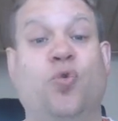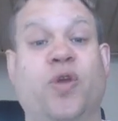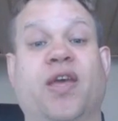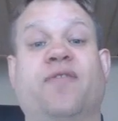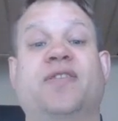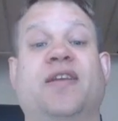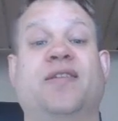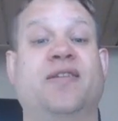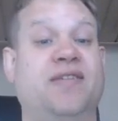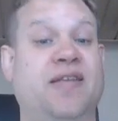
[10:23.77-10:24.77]
we have a
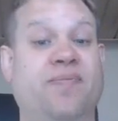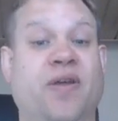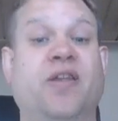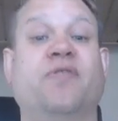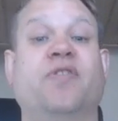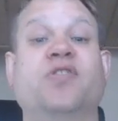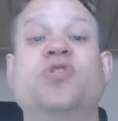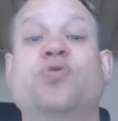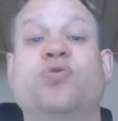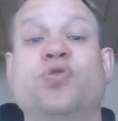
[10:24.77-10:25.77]
tendency, many of us,
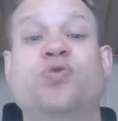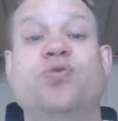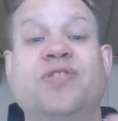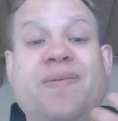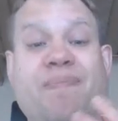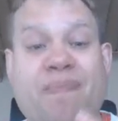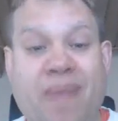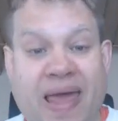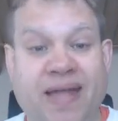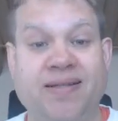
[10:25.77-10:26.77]
to
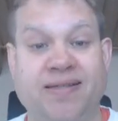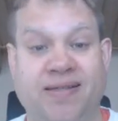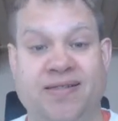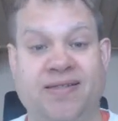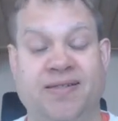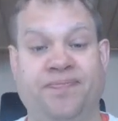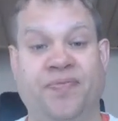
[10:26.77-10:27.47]
demand it,